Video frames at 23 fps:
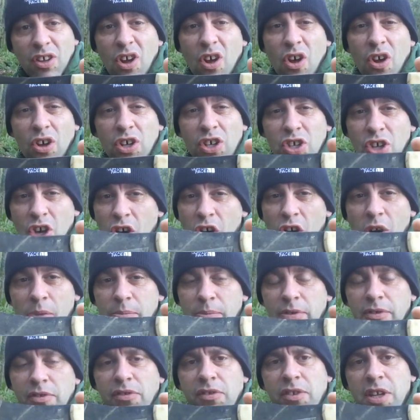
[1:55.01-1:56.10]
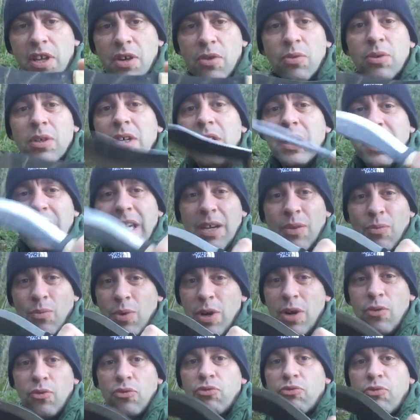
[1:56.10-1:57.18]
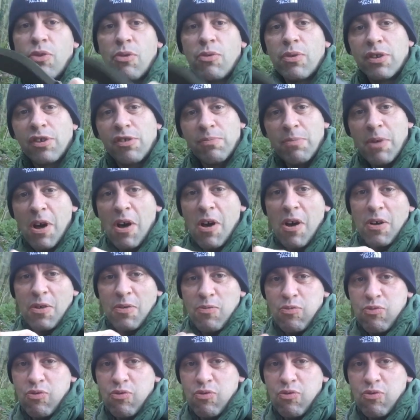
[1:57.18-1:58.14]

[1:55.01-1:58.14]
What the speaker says: a high carbon steel. It will throw a spark.